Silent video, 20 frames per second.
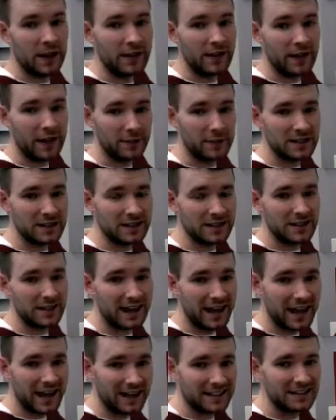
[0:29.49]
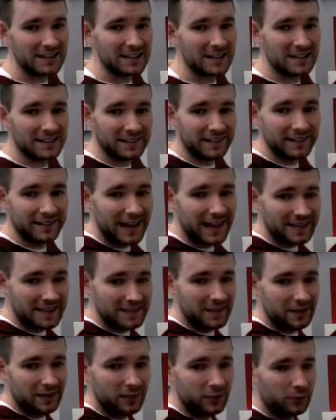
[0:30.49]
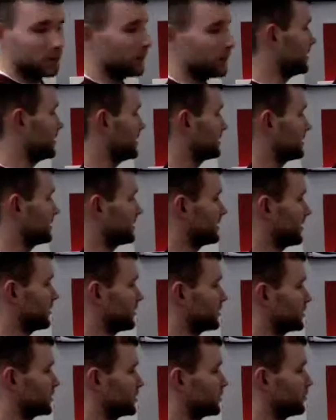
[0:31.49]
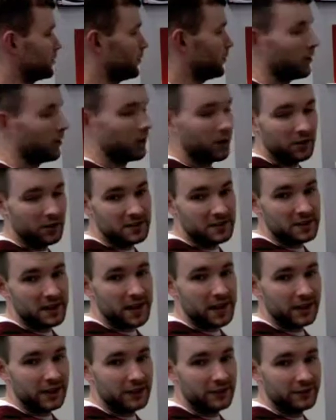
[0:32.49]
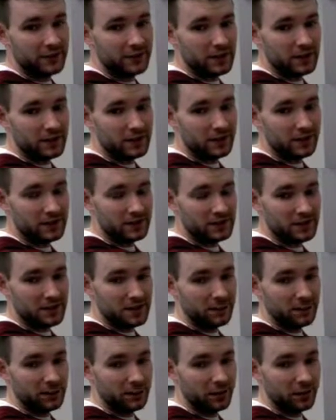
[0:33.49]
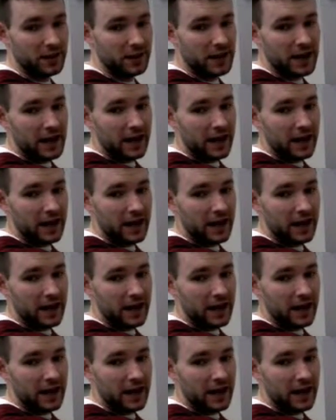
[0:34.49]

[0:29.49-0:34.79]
that means that x is less than 3 because it's on the small side of this little symbol,